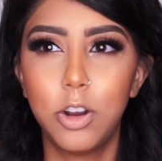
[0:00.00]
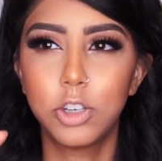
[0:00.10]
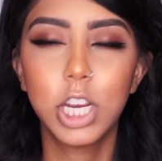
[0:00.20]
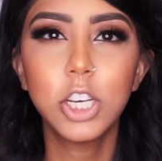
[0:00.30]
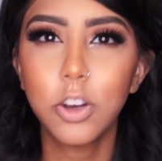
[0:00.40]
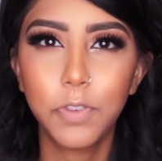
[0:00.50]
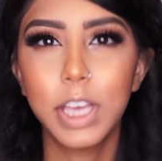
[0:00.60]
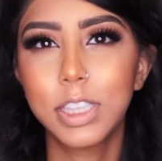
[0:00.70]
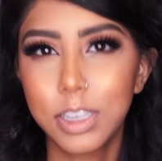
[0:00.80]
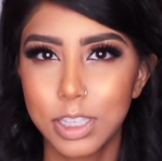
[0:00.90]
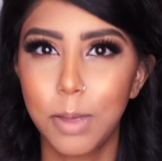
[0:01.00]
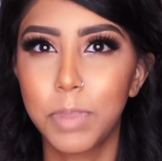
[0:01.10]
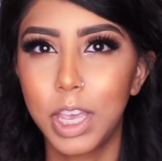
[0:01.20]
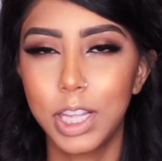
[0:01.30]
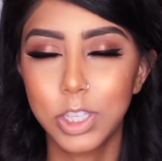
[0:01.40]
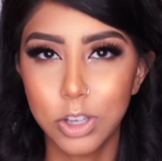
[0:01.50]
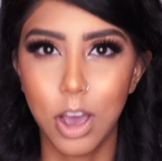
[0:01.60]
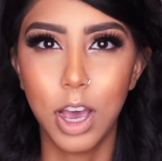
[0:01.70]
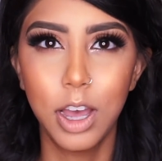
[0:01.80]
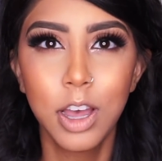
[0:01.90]
change your face into something it's
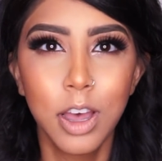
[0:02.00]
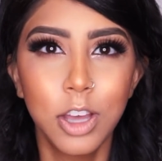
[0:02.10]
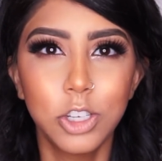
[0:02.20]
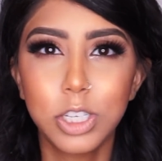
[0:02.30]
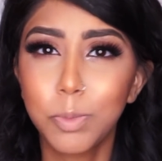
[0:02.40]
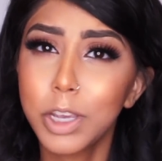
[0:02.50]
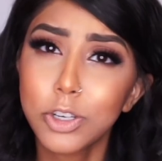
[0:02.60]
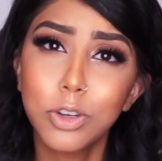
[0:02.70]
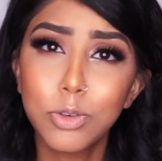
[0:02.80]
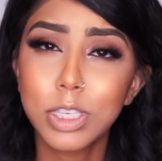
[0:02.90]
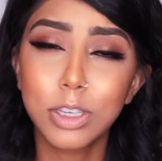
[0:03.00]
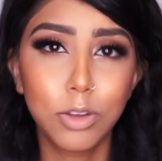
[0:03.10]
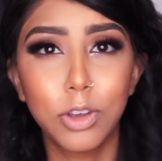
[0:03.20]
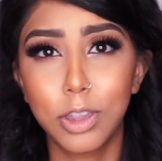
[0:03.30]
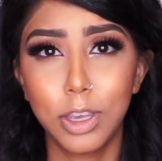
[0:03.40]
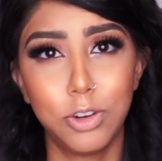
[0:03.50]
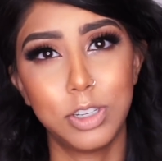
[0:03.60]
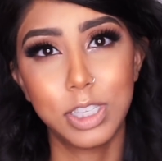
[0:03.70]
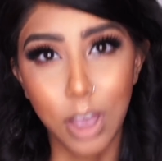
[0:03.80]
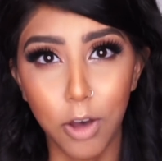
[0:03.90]
not. Just make sure you still look like
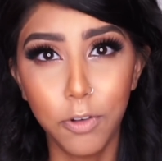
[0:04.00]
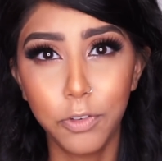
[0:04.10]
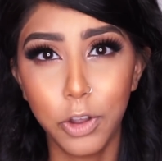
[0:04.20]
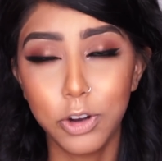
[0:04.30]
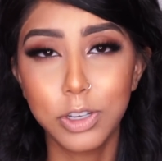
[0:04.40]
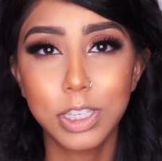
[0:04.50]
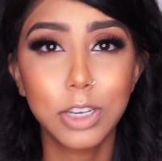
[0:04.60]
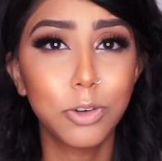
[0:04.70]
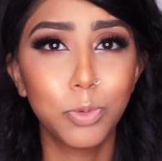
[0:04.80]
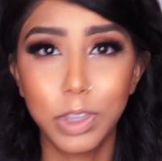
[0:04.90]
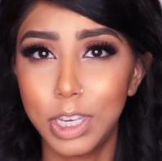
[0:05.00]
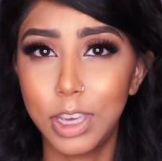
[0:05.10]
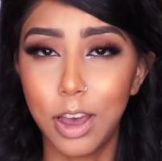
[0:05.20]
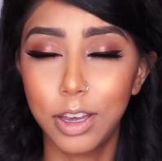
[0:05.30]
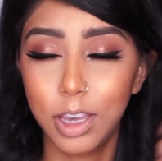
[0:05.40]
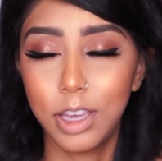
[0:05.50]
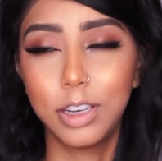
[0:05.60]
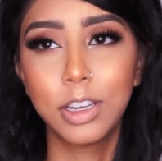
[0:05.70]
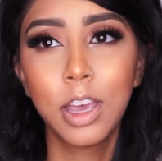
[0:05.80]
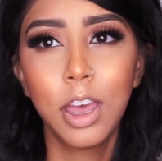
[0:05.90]
yourself. You're still really young
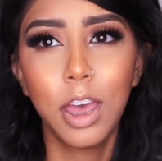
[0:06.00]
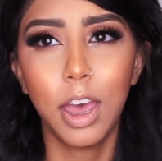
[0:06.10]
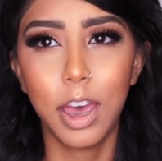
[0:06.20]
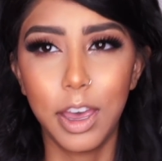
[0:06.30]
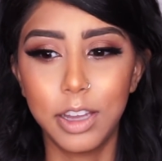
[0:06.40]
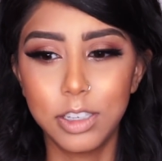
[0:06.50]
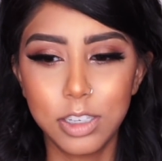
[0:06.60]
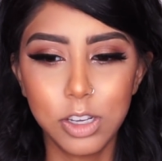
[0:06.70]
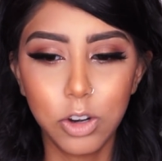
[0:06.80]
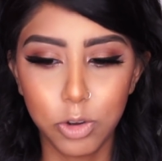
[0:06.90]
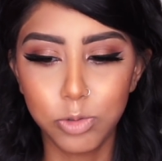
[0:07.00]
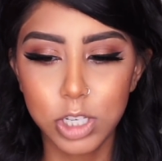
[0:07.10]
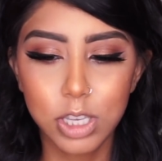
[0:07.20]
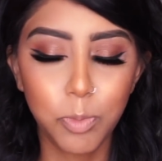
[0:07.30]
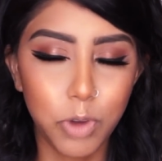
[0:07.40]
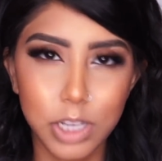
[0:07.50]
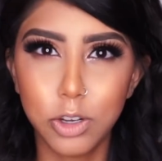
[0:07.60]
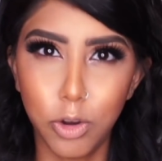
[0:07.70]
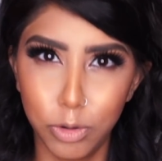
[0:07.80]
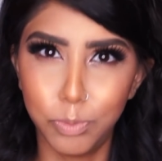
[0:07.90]
and you know, just embrace
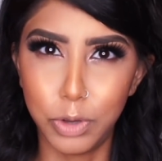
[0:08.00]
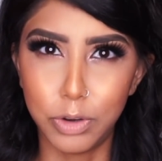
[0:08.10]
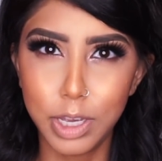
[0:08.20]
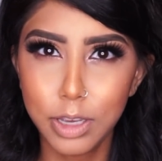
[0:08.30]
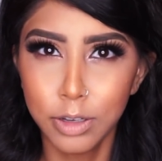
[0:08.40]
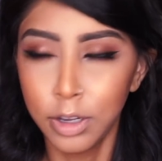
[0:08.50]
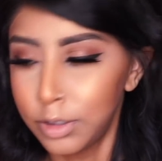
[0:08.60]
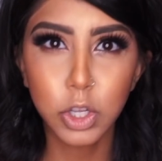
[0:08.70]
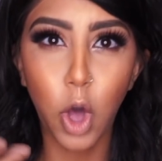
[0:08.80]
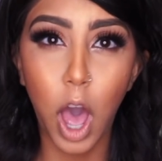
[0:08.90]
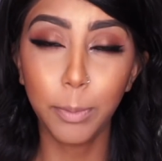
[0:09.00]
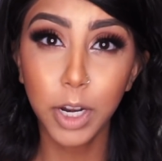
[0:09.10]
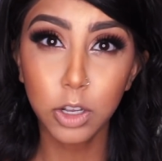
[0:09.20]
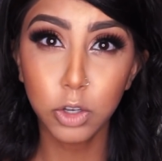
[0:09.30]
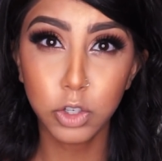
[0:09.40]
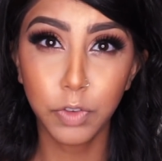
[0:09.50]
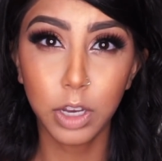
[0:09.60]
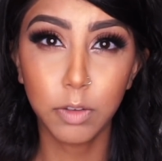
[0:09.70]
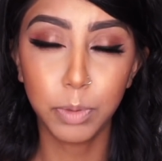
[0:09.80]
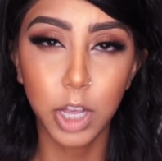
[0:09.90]
your own beauty. So I'm not a huge
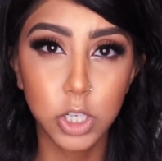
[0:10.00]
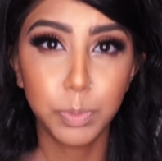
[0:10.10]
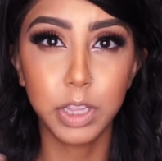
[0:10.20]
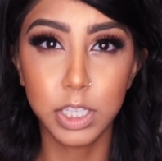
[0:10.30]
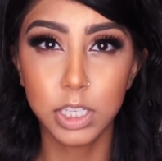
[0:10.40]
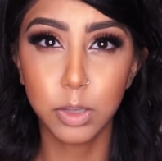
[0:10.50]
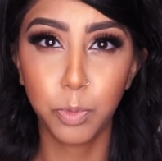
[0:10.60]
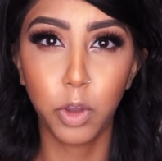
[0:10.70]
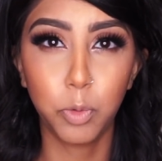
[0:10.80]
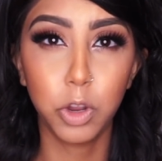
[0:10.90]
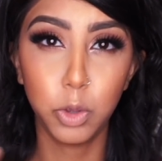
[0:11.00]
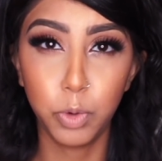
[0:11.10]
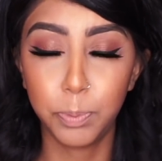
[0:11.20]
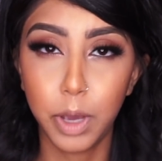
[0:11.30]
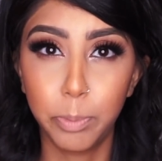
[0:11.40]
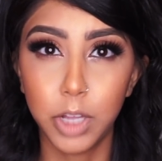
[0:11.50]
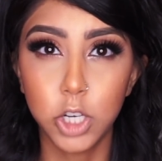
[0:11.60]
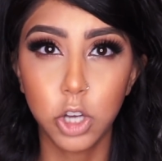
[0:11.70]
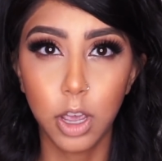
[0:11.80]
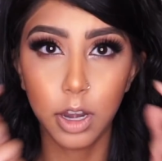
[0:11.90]
fan of blush, but this is a point where you would put
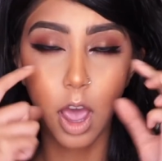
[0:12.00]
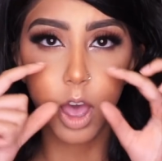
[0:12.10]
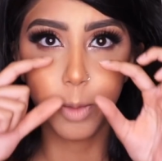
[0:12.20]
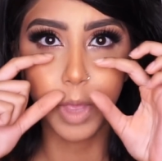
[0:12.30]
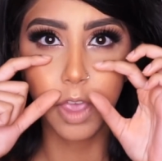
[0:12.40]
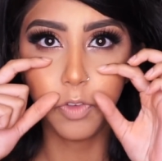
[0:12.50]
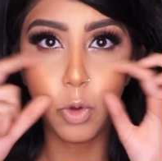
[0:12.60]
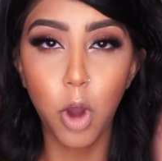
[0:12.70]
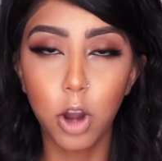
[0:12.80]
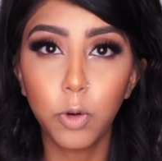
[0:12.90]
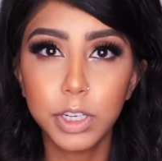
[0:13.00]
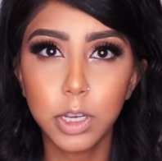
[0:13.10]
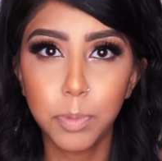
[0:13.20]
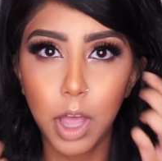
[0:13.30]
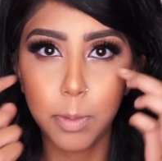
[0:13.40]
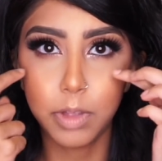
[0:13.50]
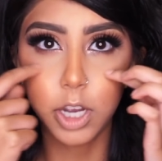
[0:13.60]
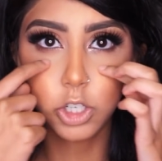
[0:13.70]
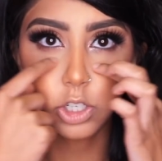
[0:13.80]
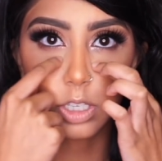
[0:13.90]
blush on. If you are going to apply
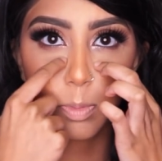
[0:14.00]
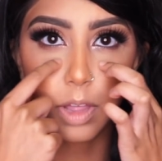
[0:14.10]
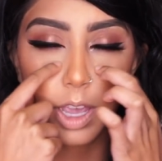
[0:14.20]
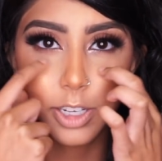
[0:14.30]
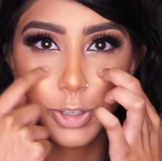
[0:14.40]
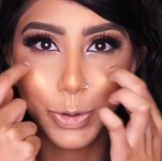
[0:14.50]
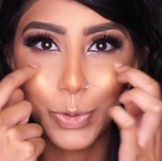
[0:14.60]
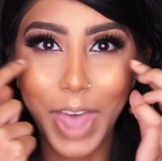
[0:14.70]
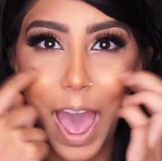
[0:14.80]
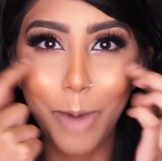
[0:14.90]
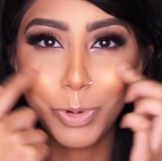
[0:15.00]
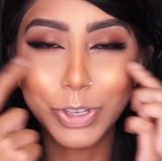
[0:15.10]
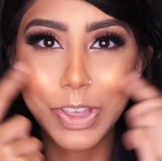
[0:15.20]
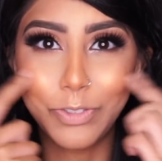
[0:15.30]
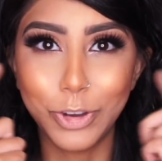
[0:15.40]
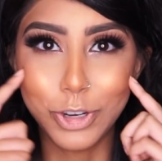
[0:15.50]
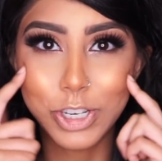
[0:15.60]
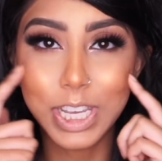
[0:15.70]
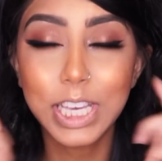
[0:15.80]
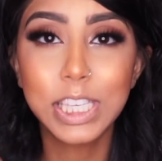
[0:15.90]
blush, just apply it to the apples of your
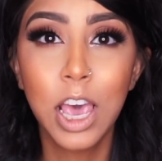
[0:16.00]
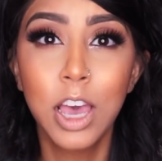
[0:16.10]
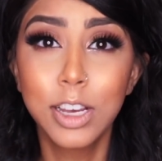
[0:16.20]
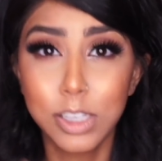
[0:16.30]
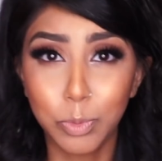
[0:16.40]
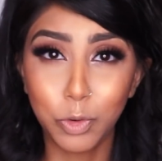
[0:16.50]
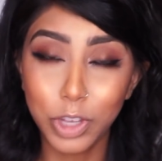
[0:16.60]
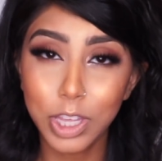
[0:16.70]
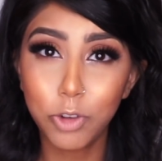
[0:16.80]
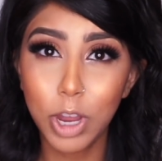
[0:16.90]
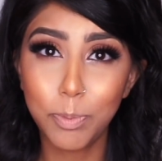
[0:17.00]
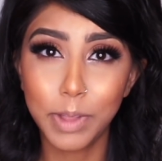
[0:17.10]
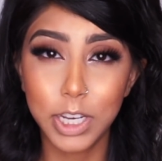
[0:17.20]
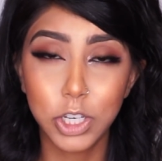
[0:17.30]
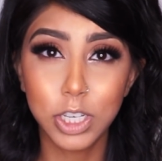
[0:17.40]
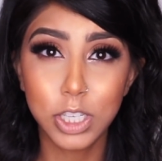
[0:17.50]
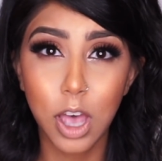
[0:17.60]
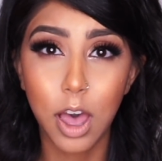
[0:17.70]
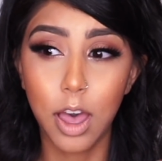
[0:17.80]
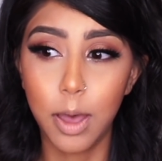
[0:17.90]
cheeks. Some really great blushes
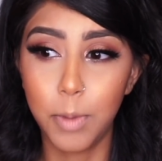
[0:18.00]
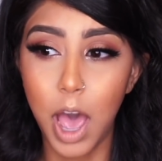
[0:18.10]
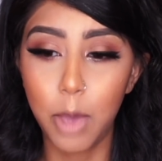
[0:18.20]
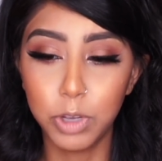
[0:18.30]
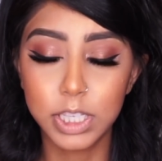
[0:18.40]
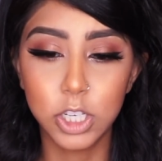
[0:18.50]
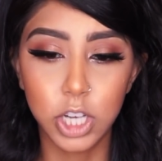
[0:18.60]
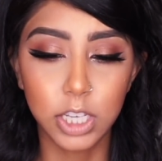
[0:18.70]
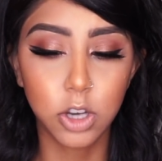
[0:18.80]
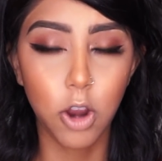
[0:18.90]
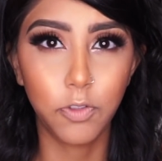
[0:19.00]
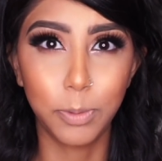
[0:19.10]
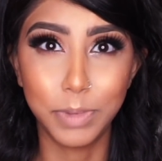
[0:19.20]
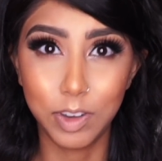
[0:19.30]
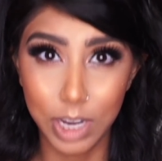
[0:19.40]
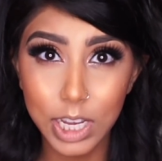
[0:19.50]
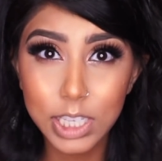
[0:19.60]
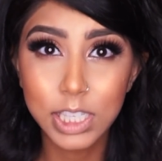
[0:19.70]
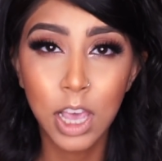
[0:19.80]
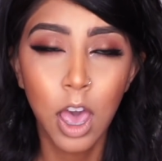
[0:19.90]
I would suggest are from
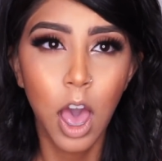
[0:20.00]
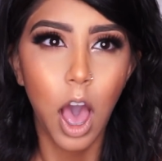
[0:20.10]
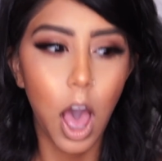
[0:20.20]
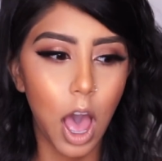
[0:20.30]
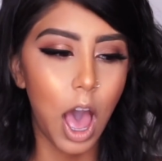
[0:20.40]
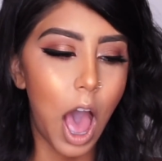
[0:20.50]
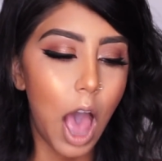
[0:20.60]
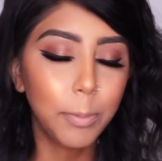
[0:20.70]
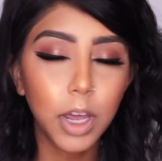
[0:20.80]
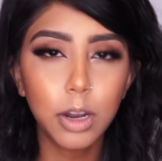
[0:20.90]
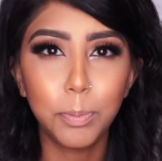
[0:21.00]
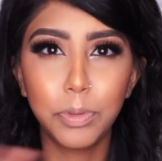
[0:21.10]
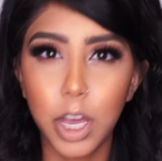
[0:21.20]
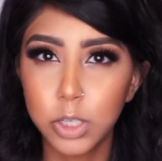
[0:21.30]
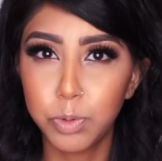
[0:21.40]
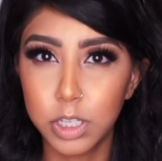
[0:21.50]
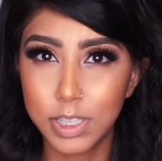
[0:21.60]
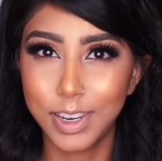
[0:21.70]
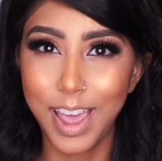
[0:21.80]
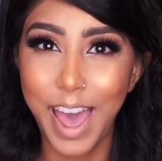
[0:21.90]
NYX. I'm not a blush
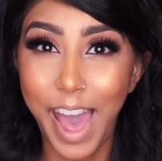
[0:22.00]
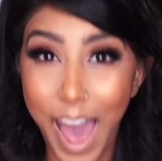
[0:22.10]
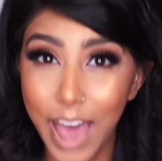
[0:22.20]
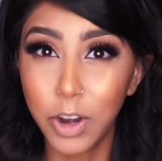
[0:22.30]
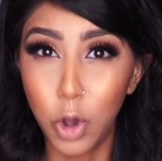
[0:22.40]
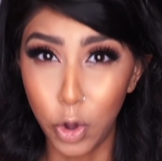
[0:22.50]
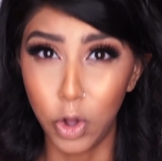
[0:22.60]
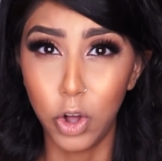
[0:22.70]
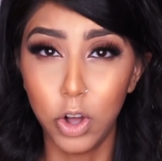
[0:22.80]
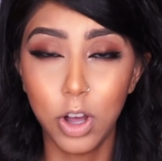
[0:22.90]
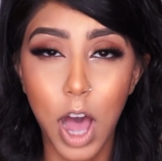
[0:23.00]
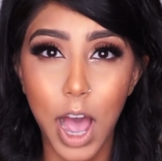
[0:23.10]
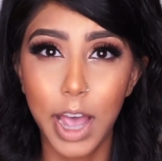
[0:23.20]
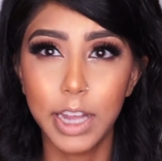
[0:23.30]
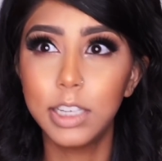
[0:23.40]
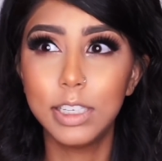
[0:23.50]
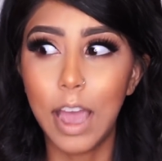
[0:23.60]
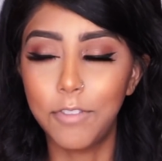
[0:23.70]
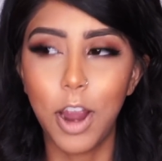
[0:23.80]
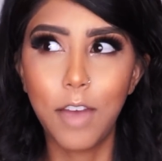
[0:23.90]
person at all. I
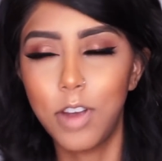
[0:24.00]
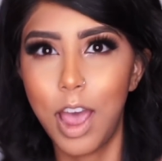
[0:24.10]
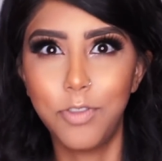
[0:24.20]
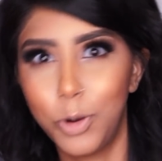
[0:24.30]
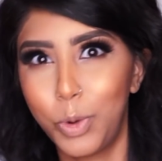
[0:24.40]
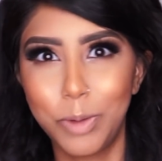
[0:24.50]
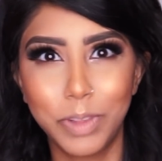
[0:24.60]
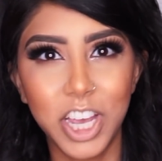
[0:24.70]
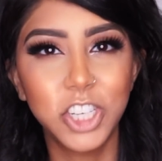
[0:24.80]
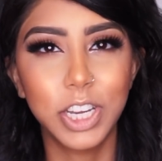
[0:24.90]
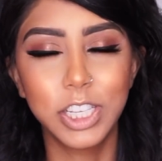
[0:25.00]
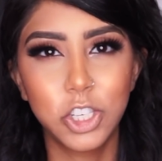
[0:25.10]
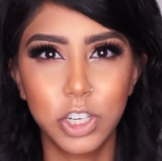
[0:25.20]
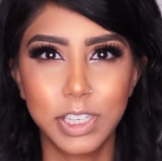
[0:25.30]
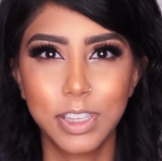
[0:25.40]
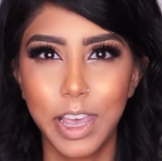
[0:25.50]
never ever wear blush. It's just